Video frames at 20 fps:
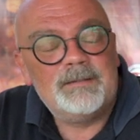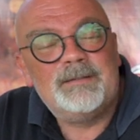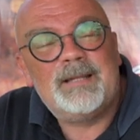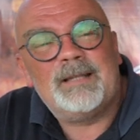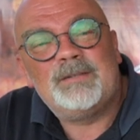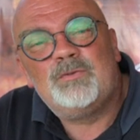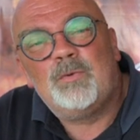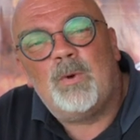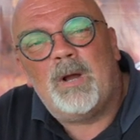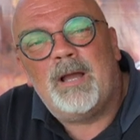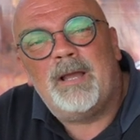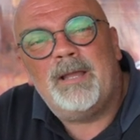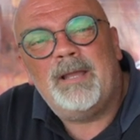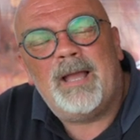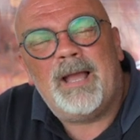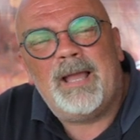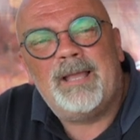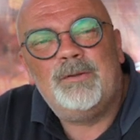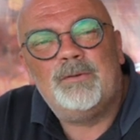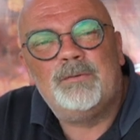That's why
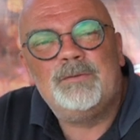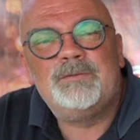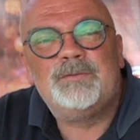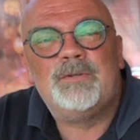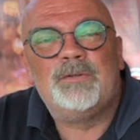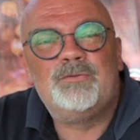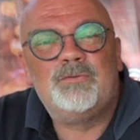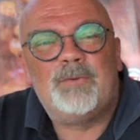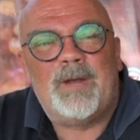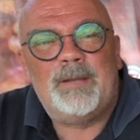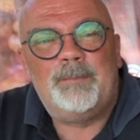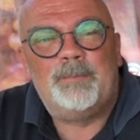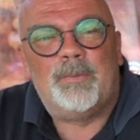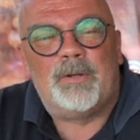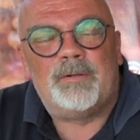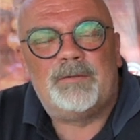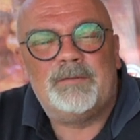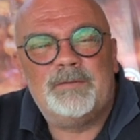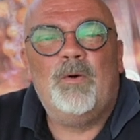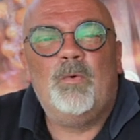I use the
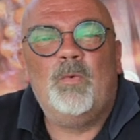tripod.